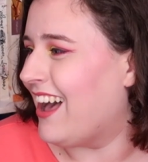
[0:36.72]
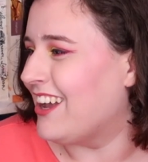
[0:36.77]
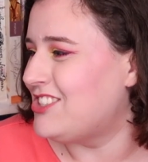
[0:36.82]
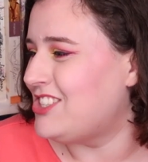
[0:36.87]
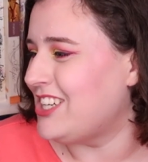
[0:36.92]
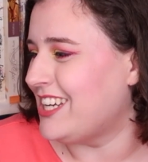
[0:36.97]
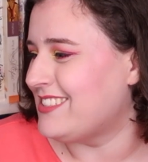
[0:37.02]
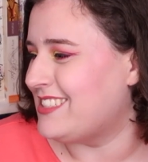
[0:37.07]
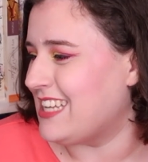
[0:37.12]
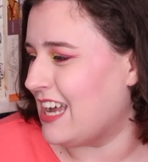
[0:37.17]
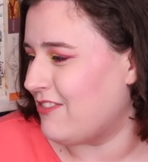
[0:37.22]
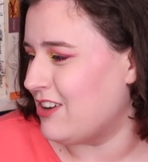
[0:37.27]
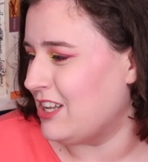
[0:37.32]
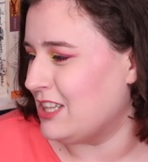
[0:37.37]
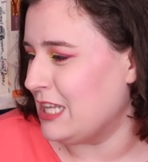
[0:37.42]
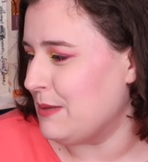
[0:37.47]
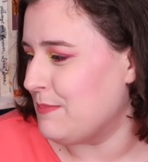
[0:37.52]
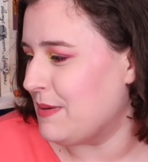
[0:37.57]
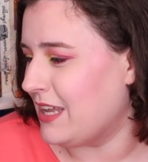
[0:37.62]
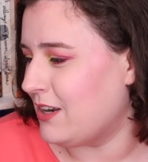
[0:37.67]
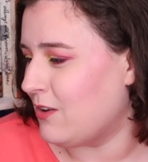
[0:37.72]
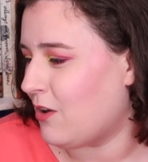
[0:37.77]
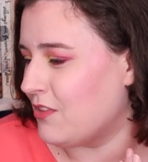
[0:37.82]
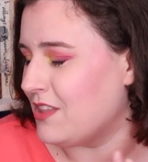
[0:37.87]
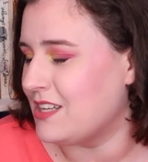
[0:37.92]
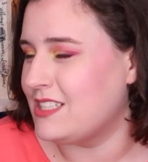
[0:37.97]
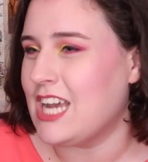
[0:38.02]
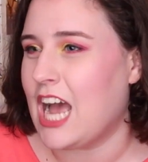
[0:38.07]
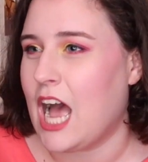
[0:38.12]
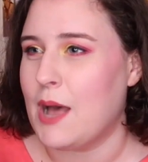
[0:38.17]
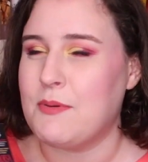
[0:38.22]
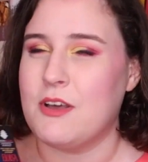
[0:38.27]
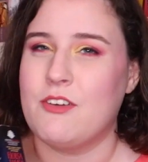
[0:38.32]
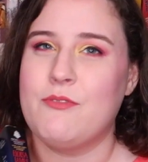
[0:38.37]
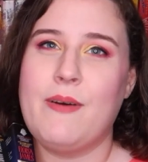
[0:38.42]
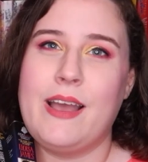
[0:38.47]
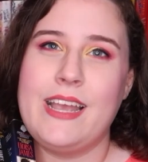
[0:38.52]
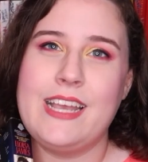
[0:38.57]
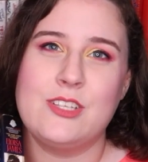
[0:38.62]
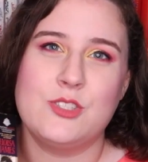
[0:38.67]
She has definitely been on the top
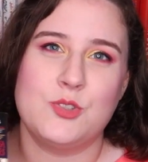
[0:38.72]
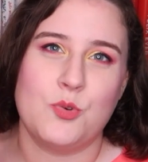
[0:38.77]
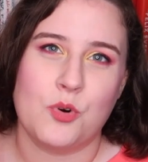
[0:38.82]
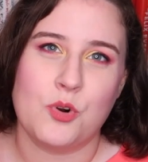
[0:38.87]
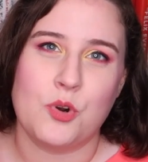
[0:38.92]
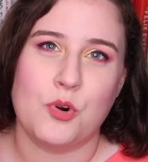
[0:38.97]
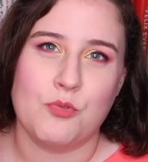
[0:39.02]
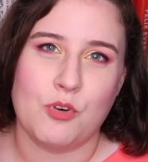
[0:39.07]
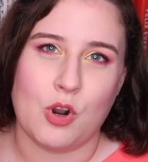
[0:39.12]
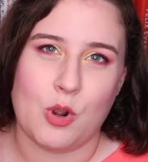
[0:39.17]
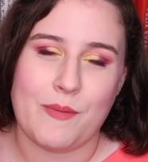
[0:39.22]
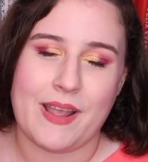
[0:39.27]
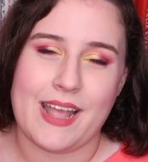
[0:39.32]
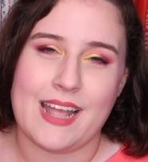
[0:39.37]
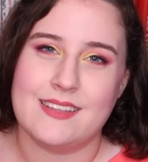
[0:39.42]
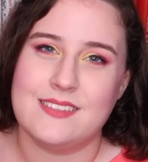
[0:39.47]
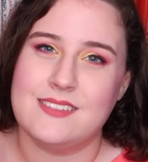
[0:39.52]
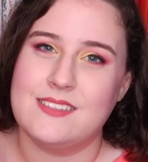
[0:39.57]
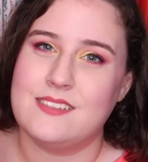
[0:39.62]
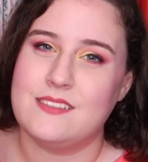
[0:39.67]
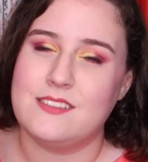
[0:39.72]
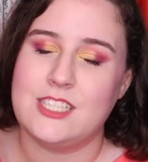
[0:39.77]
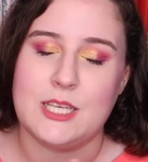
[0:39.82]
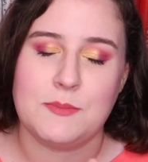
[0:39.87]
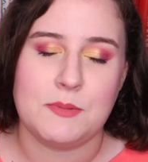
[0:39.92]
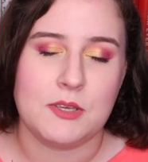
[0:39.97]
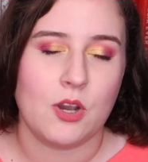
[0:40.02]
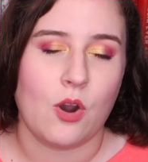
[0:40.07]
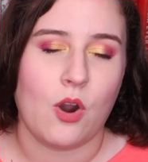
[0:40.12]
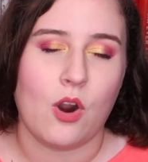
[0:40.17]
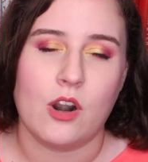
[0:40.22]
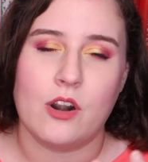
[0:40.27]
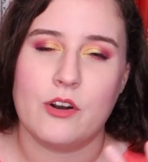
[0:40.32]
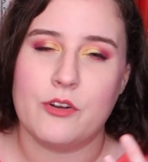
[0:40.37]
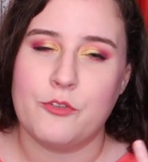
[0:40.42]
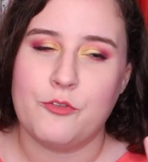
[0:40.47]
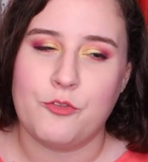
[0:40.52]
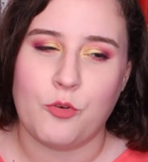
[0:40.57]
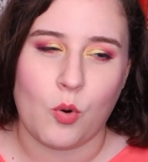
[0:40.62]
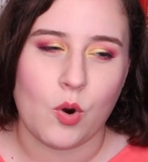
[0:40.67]
of my historical romance
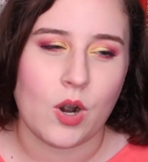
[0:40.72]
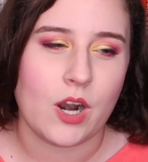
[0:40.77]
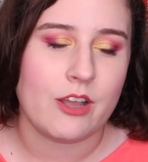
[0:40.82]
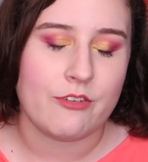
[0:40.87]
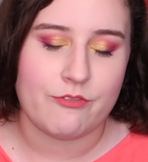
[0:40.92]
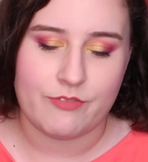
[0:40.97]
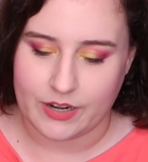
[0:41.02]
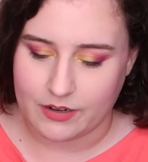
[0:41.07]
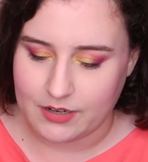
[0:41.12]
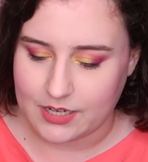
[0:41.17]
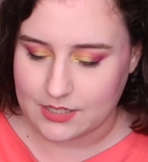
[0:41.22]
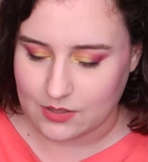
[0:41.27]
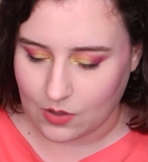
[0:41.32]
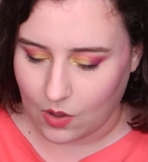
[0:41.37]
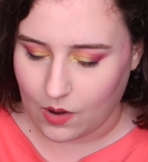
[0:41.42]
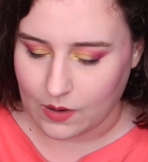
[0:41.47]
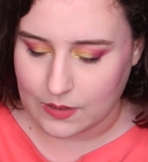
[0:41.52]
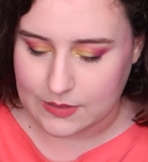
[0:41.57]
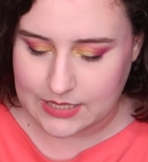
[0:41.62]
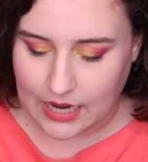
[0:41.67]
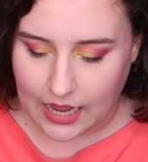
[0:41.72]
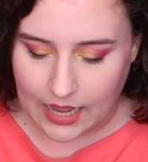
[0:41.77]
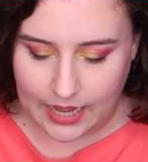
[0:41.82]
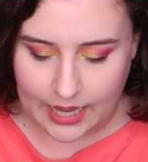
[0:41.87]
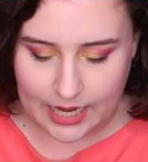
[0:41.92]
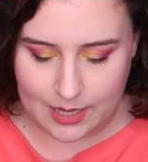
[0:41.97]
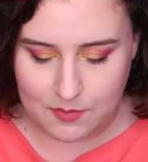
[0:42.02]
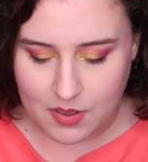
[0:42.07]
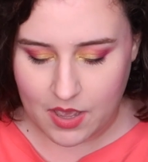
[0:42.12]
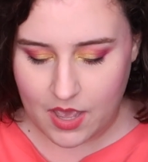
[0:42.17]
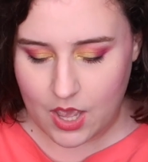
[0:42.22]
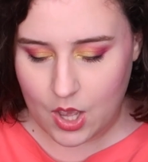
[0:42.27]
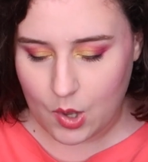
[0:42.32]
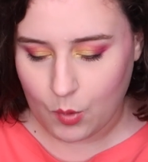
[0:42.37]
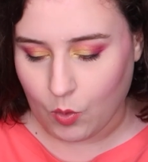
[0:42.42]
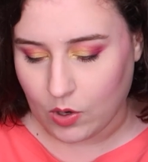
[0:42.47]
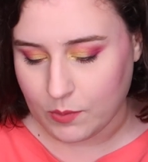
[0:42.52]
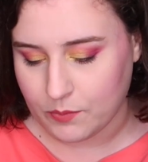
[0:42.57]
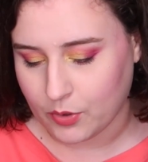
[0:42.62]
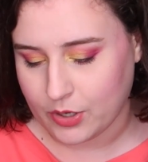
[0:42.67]
TBR for a very long time.
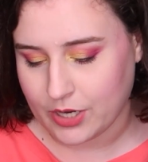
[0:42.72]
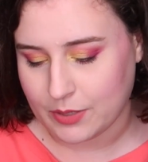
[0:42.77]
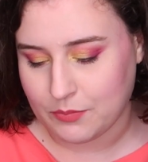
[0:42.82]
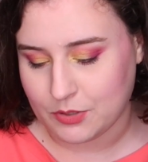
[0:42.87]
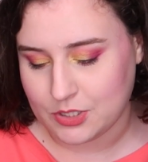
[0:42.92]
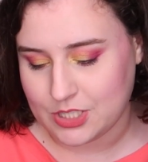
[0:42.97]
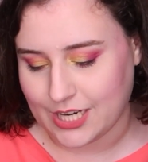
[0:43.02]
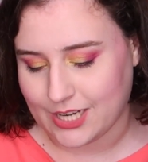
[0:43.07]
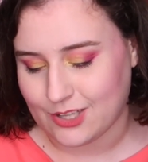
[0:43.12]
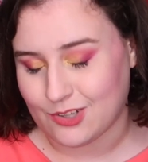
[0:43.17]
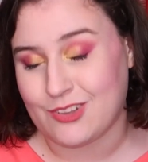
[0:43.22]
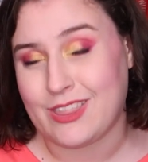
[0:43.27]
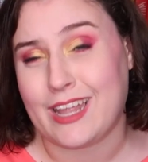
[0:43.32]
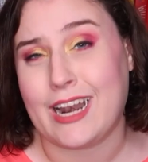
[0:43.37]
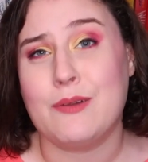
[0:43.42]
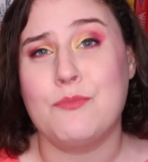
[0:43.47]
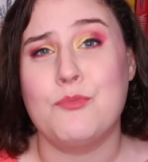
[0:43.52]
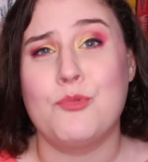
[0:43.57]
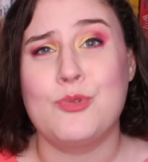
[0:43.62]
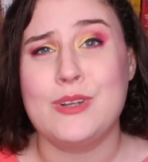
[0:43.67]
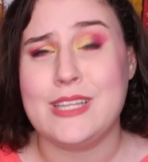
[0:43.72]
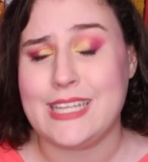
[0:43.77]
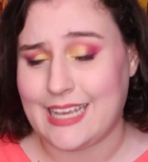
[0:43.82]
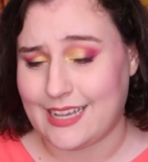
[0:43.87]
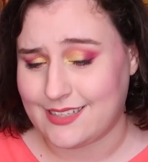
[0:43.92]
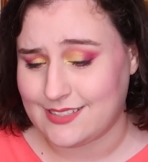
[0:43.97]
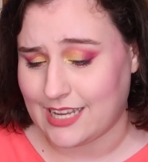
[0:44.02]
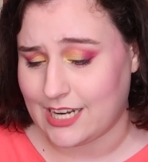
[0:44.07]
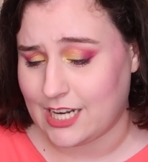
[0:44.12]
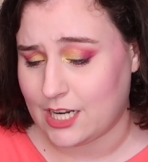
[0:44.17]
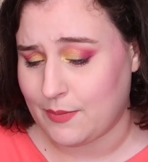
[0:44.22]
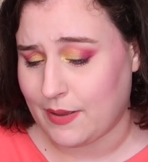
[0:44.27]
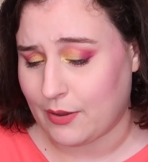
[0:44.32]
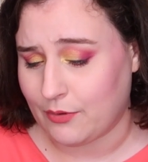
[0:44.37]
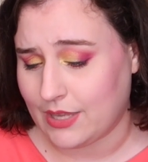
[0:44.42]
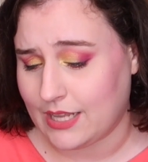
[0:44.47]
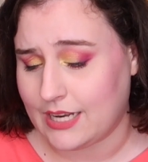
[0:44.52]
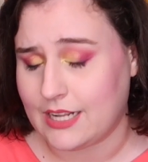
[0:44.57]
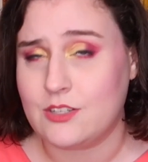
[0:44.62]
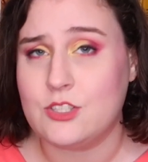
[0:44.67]
One book in particular that I'm really excited
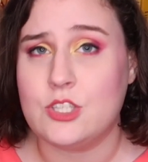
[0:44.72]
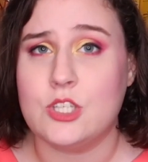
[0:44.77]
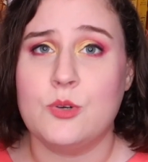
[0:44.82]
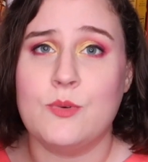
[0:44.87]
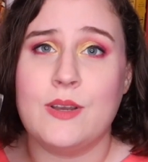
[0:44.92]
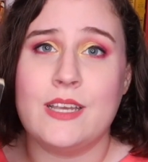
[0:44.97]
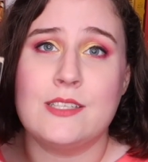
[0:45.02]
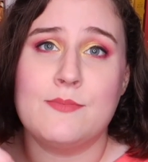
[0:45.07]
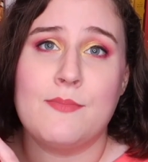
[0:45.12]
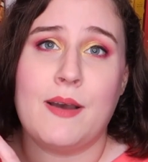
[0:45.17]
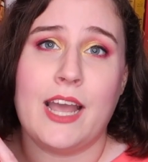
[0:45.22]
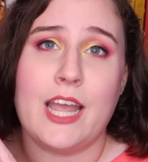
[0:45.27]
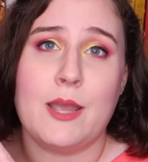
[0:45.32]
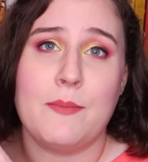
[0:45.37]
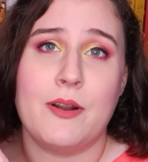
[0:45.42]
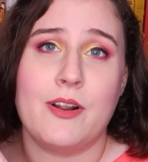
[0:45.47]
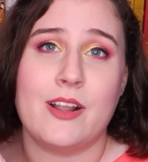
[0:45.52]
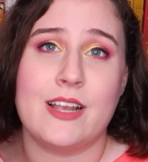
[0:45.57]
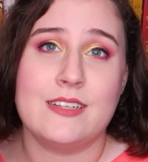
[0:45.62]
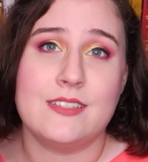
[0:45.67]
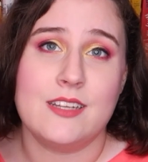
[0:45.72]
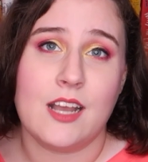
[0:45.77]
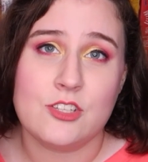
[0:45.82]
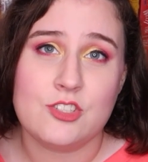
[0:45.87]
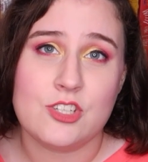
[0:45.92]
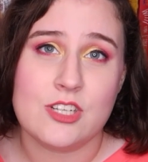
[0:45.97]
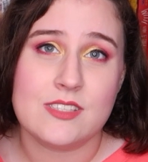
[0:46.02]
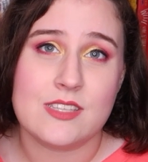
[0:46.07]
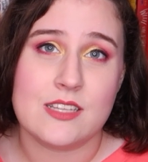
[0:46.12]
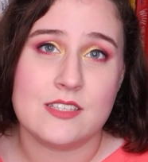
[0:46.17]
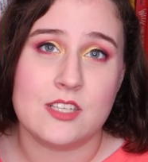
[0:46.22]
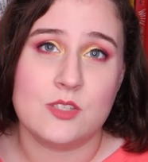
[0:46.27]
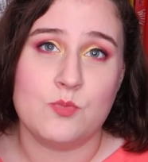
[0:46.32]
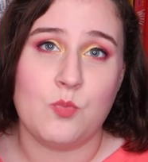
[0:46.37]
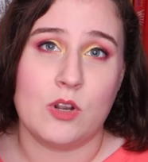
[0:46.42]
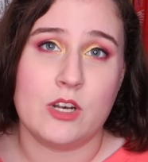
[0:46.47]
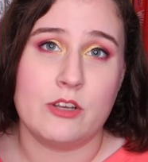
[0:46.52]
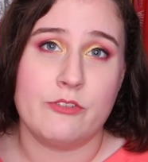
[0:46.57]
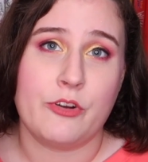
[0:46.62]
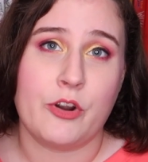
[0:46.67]
about getting to is My American Duchess. This is
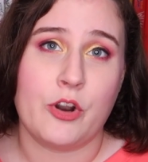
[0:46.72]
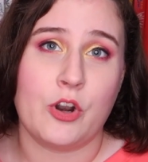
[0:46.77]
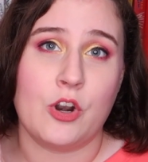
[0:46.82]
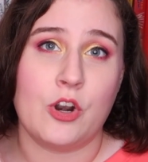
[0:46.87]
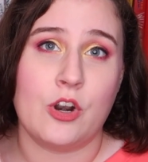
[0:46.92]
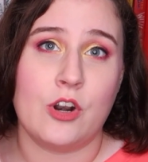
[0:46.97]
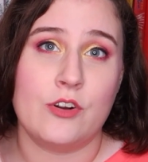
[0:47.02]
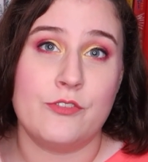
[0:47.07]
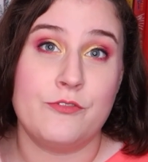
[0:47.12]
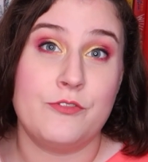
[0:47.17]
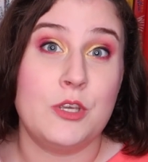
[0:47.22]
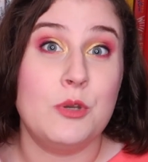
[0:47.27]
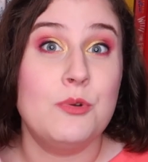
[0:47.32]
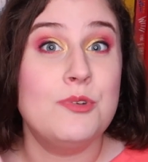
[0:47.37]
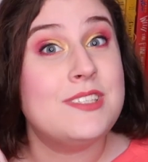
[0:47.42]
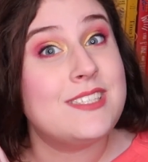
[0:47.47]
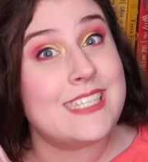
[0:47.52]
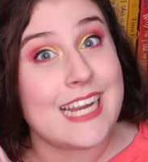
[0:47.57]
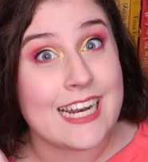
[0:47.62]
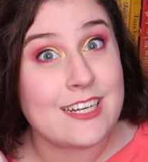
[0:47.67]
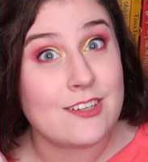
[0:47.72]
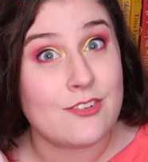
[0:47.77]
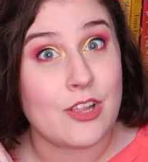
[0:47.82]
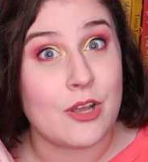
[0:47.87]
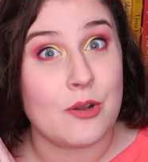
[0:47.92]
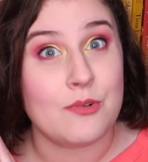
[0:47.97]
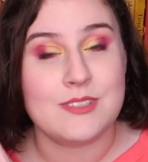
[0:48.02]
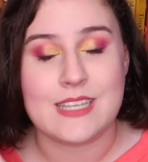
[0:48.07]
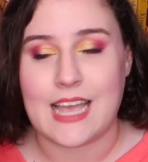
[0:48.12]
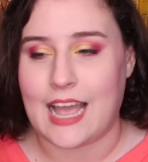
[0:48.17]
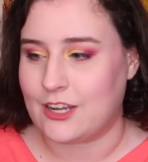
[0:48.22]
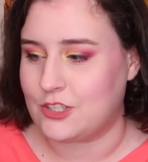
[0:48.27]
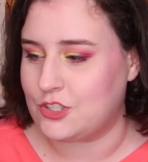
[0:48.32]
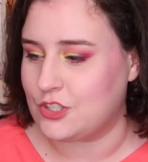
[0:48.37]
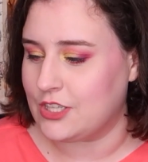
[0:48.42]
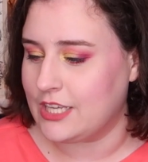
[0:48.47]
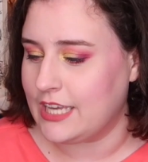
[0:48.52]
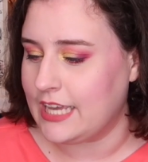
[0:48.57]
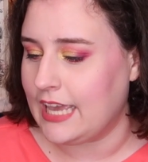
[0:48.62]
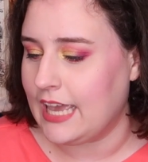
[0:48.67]
one of her few standalones,
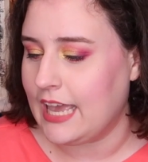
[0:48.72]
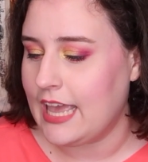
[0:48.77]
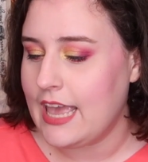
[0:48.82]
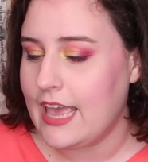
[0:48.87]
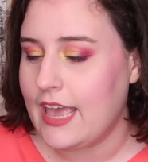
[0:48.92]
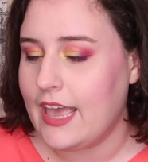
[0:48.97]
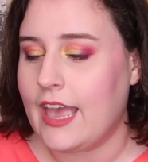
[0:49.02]
actually.